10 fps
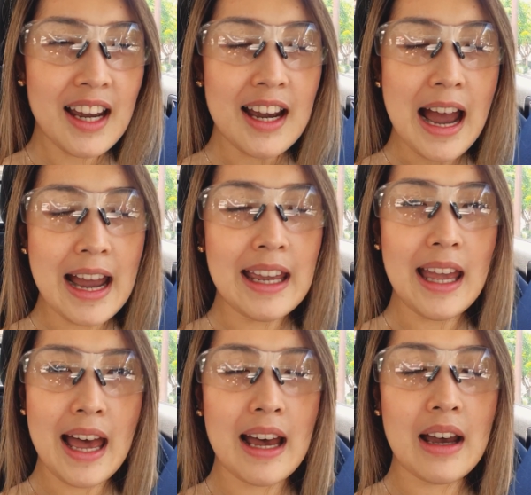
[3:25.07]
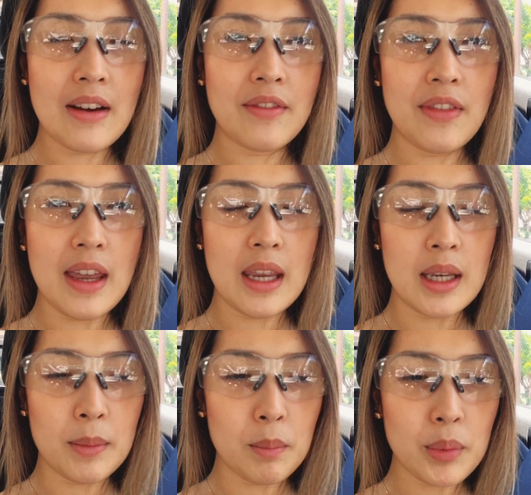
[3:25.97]
I have
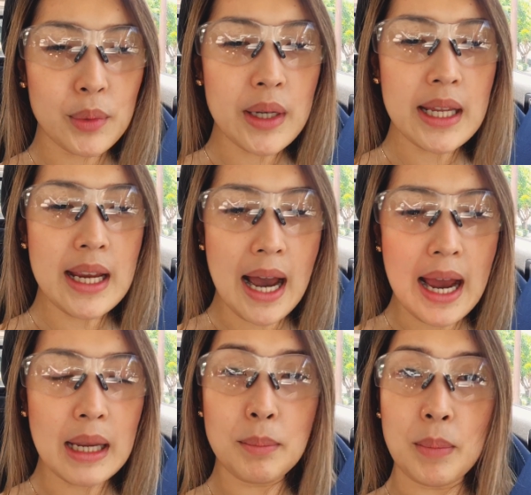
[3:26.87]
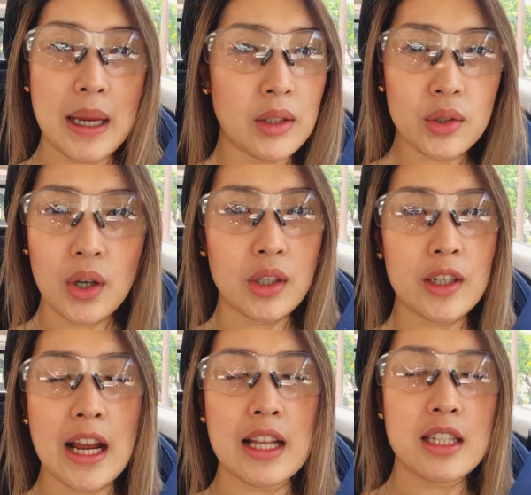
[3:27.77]
a pretty high pain
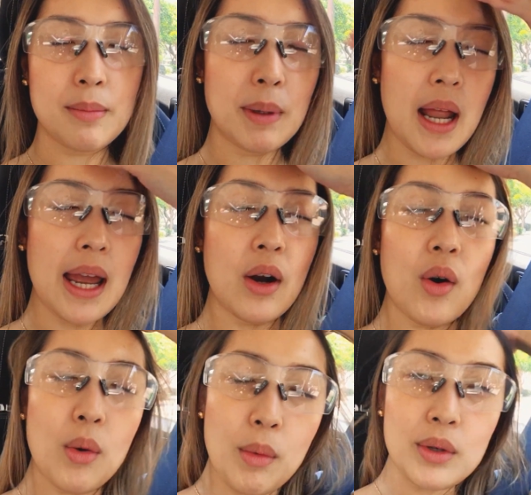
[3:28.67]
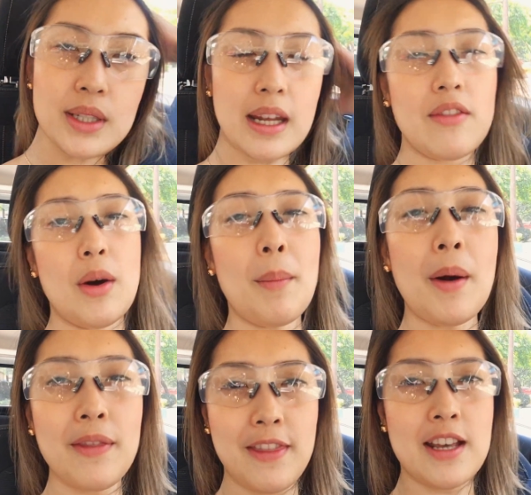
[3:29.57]
tolerance, but I almost gave up
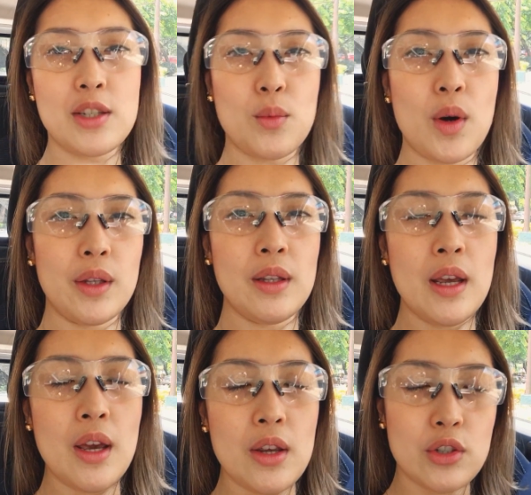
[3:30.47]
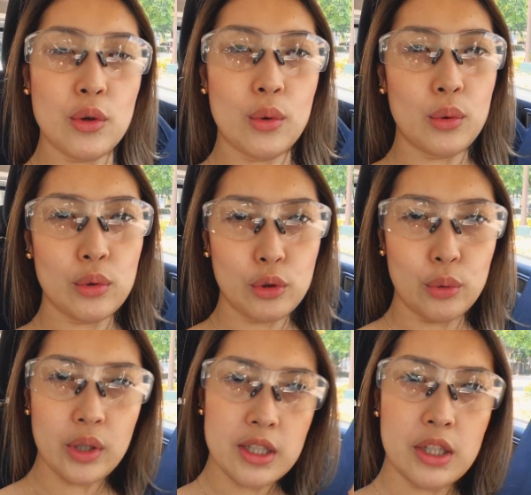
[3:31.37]
on this one. So do
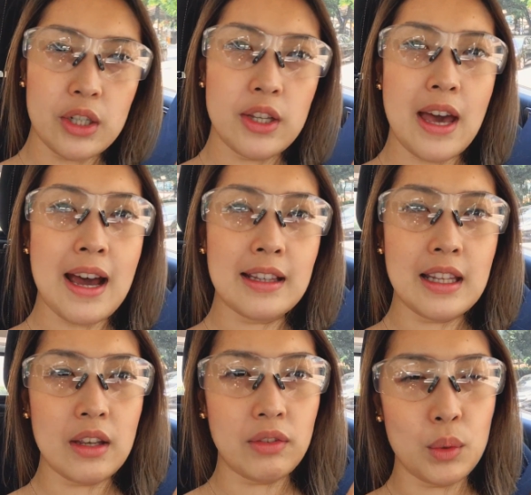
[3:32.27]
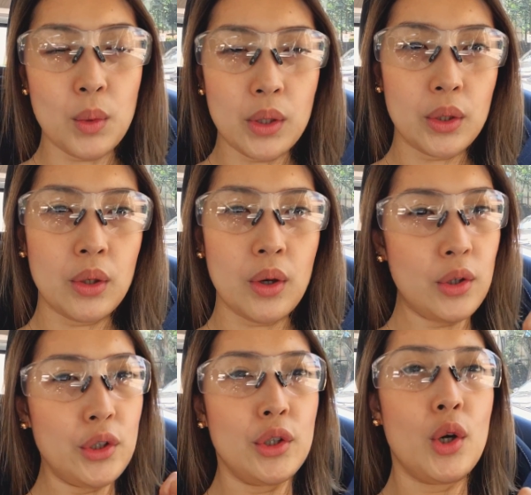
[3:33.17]
consider that if you want to
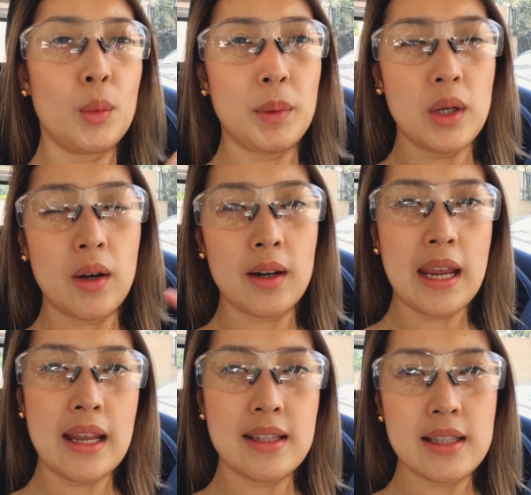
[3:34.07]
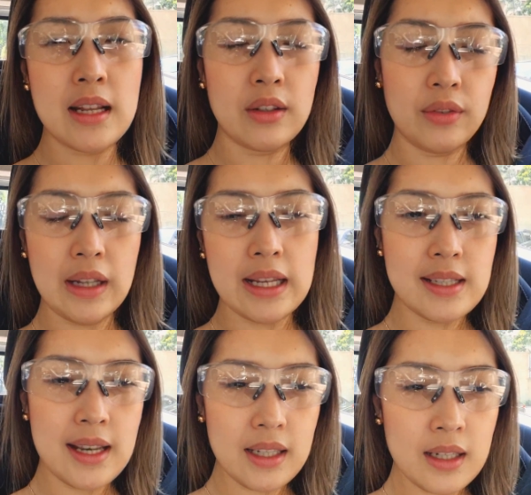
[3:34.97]
undergo PRK instead of
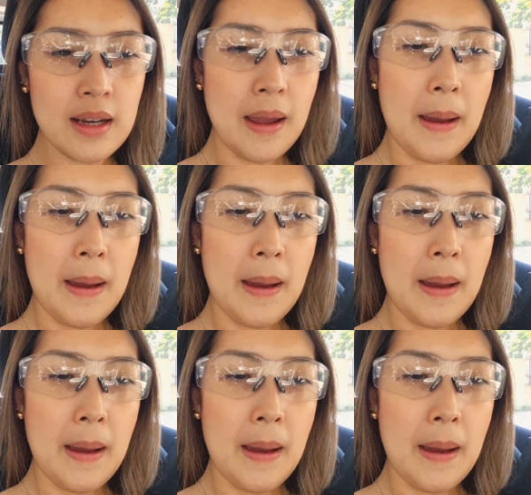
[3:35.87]
LASIK.